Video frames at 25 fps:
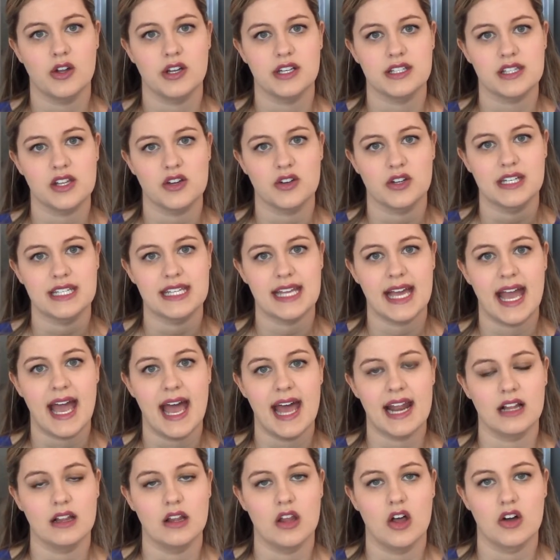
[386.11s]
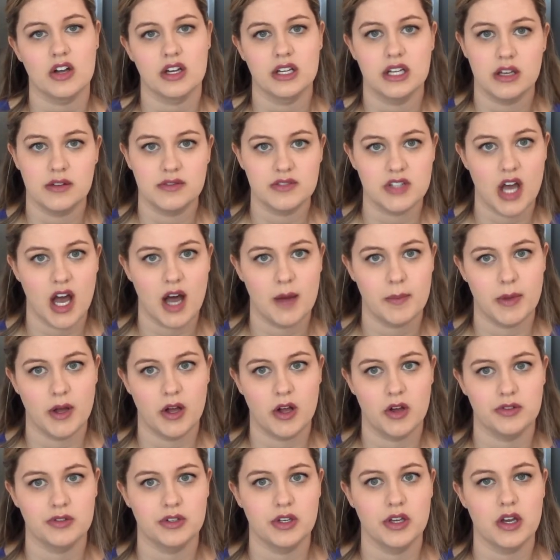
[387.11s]
as long as I had a long enough top
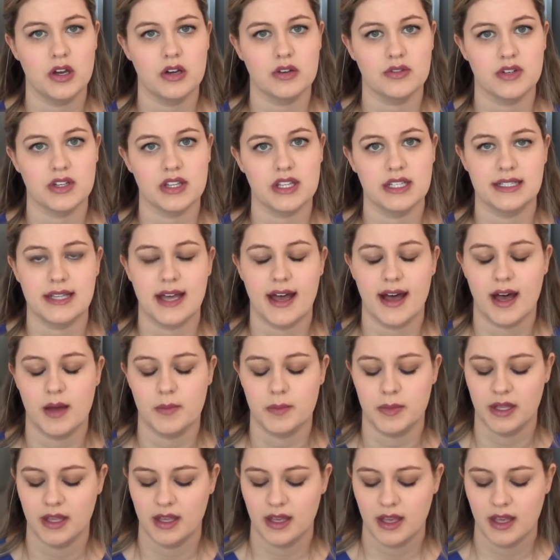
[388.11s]
on over the top.